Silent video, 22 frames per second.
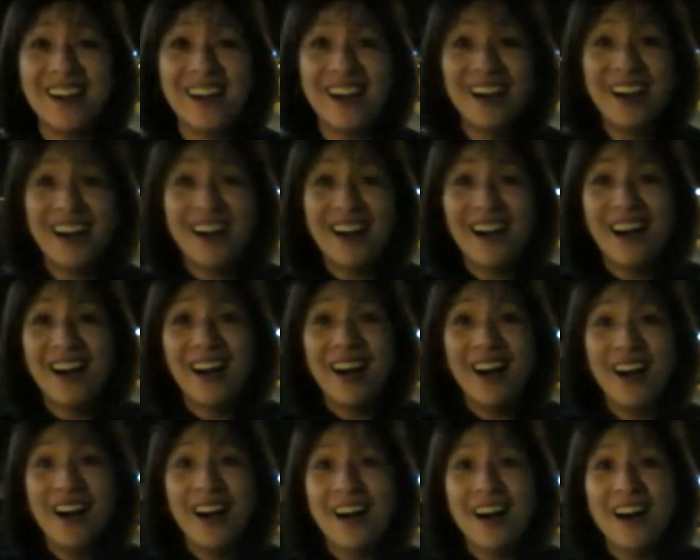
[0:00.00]
surprising
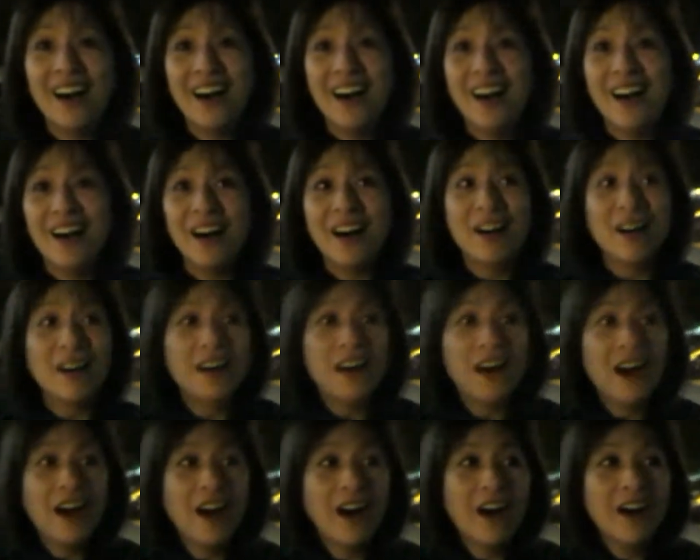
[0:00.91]
you.
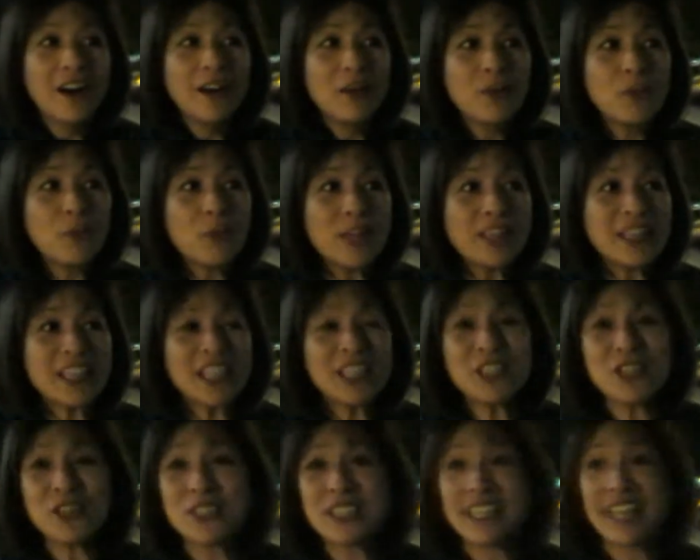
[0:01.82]
when did
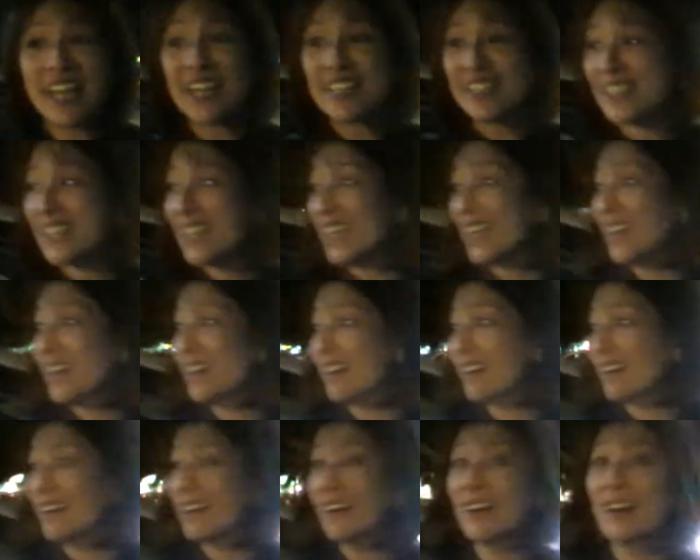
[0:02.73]
you get
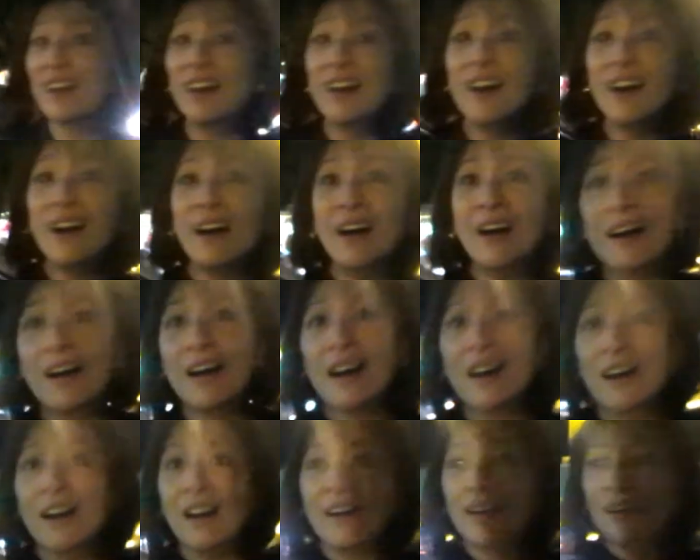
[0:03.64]
here? Today.
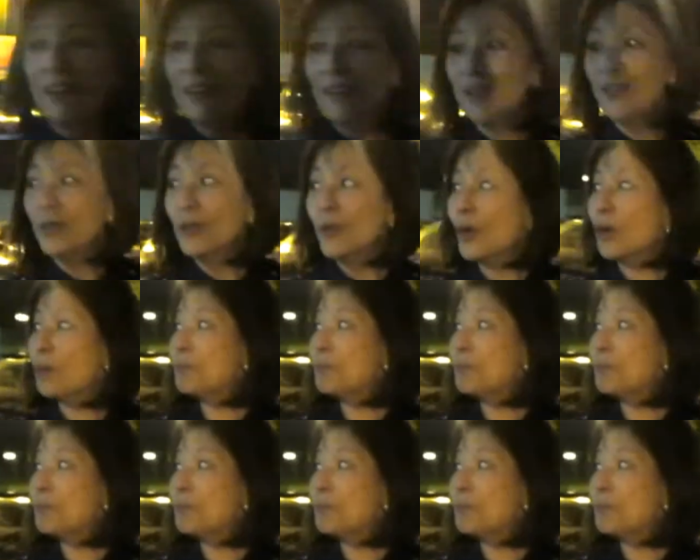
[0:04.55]
Who